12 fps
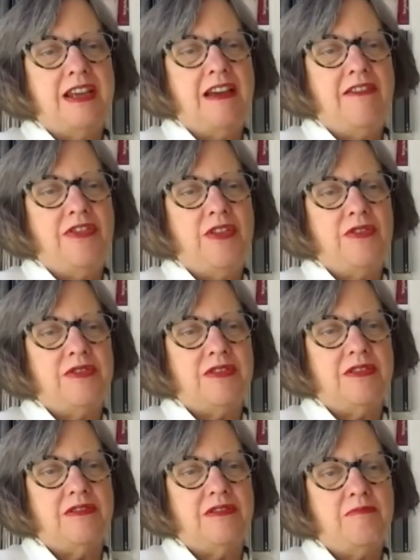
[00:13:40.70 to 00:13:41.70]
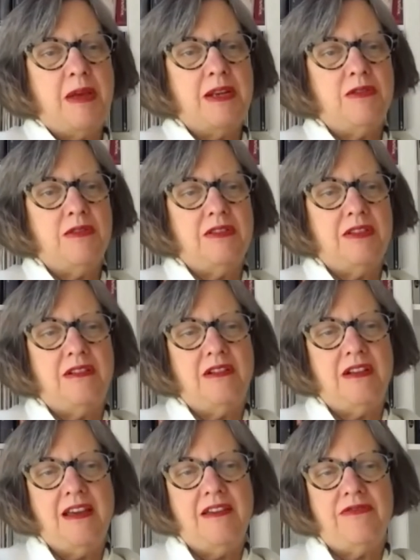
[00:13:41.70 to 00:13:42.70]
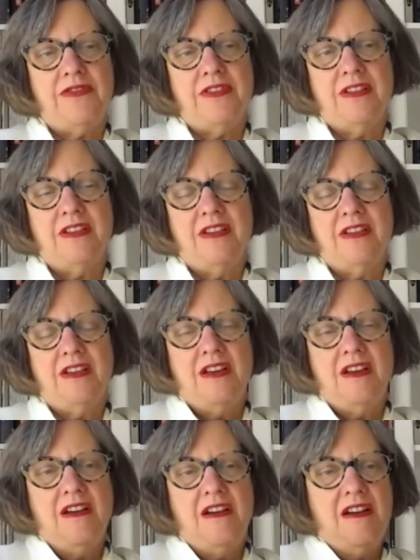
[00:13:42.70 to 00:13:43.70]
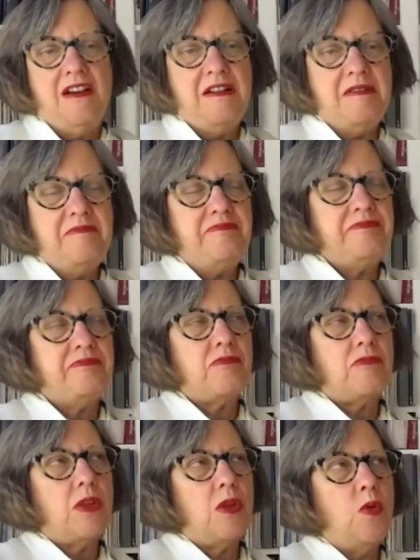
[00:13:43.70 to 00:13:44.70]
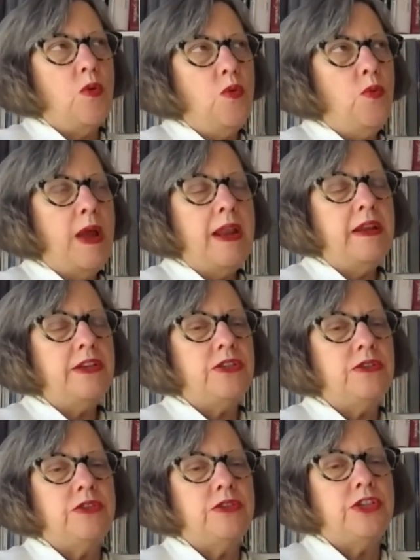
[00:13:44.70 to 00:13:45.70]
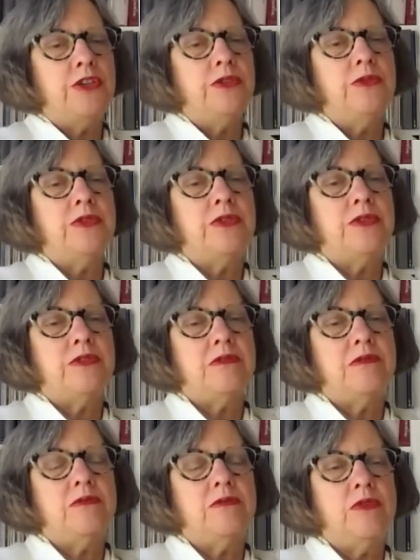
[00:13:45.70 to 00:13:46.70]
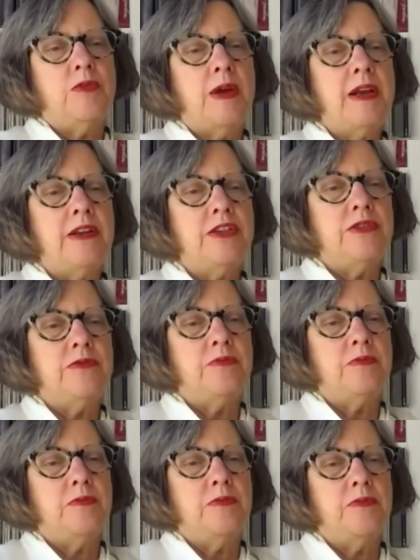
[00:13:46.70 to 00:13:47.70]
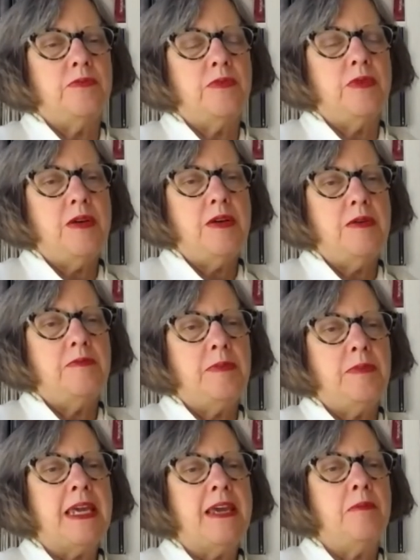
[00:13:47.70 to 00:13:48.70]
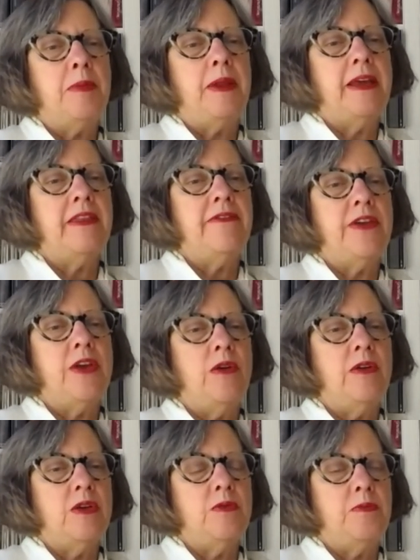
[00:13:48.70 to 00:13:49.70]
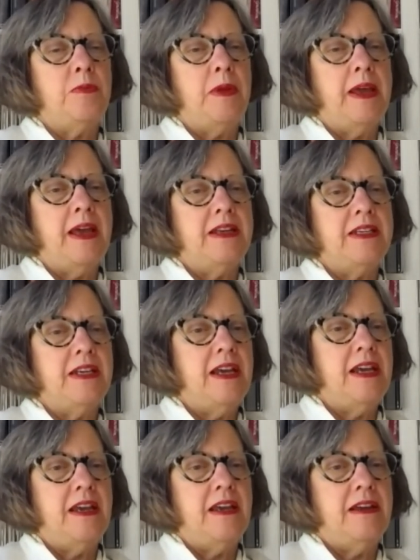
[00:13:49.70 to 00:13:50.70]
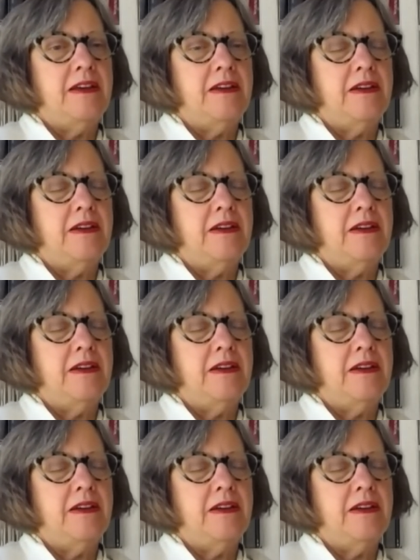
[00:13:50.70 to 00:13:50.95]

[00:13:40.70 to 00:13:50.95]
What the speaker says: to have those mentors in our life. When did you choose, or when did you begin playing the viola you play on today?